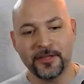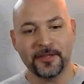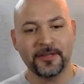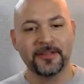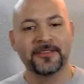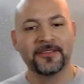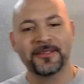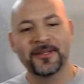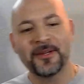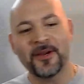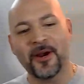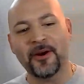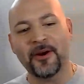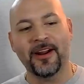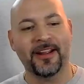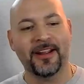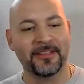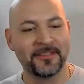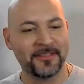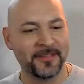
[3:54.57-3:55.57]
dude. All
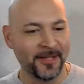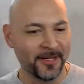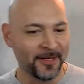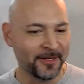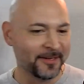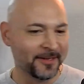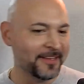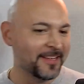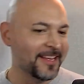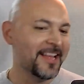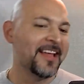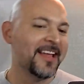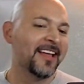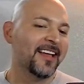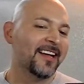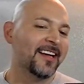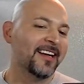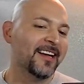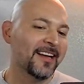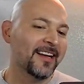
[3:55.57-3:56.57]
right. So
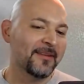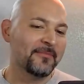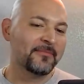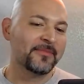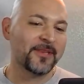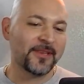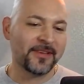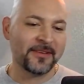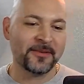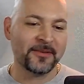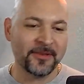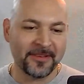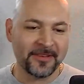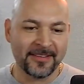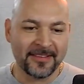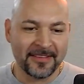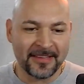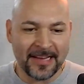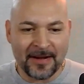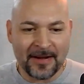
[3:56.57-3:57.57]
I
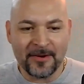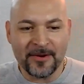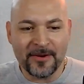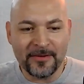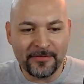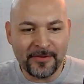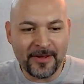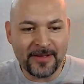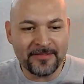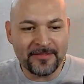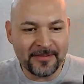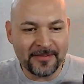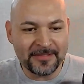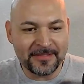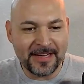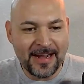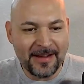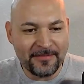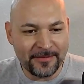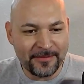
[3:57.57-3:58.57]
don't know if you have
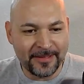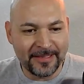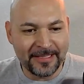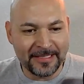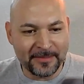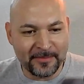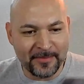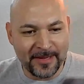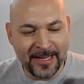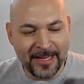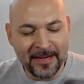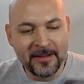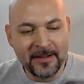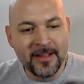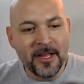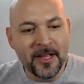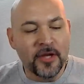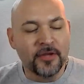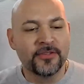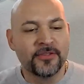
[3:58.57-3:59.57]
enough time for this, man.
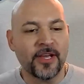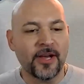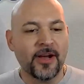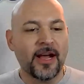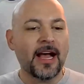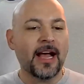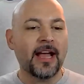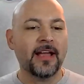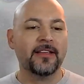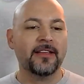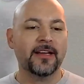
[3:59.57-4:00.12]
So